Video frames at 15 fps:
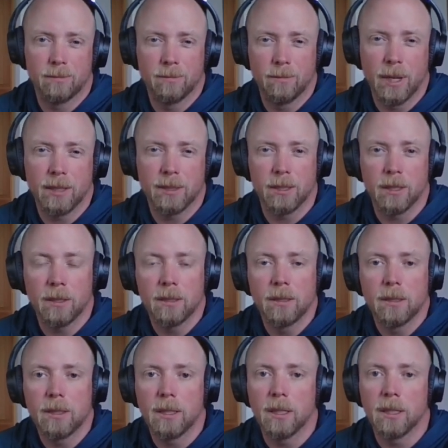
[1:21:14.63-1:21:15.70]
messier.
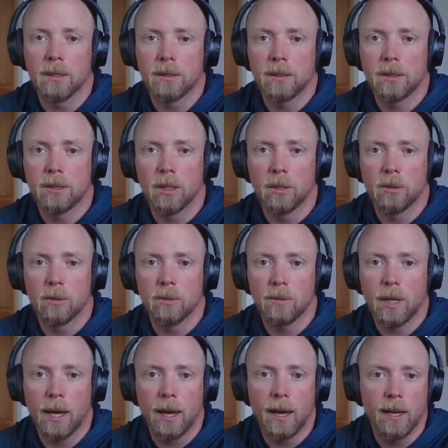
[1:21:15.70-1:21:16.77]
And so
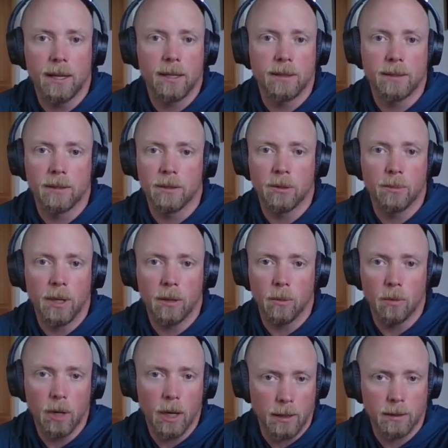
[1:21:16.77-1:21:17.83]
that hay gets in there no matter
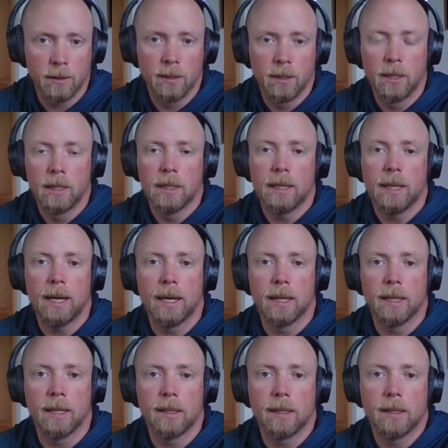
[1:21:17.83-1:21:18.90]
what.
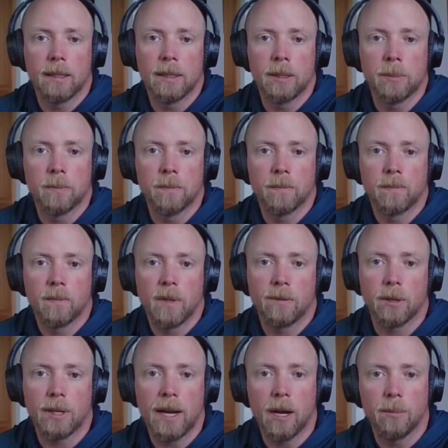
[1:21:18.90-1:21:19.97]
And um,
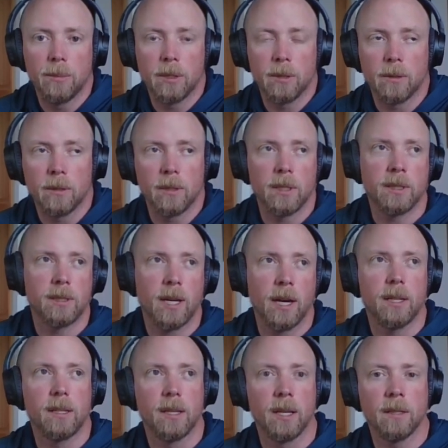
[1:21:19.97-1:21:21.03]
for cow manure, it's kind
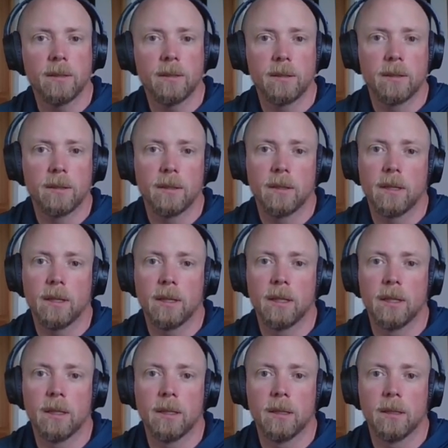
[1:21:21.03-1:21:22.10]
of dense,
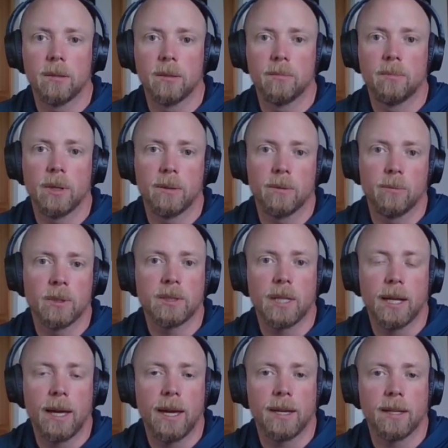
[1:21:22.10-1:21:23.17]
uh, but once
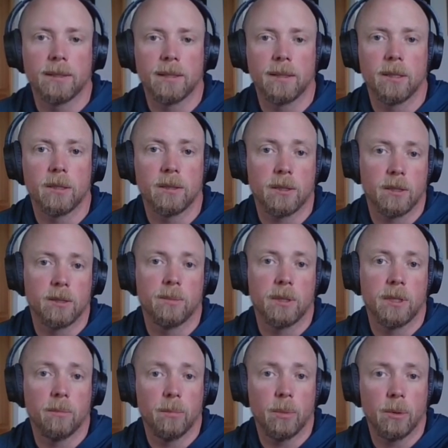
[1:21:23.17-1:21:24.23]
that hay gets in there, it starts to
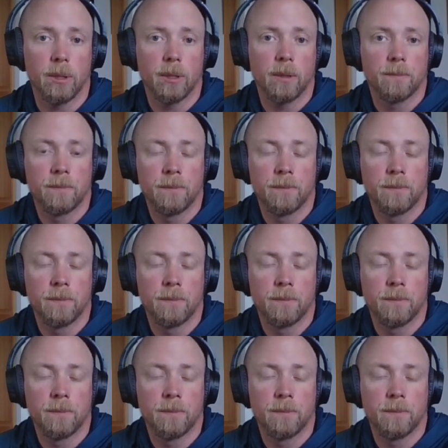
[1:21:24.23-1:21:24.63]
become buoyant,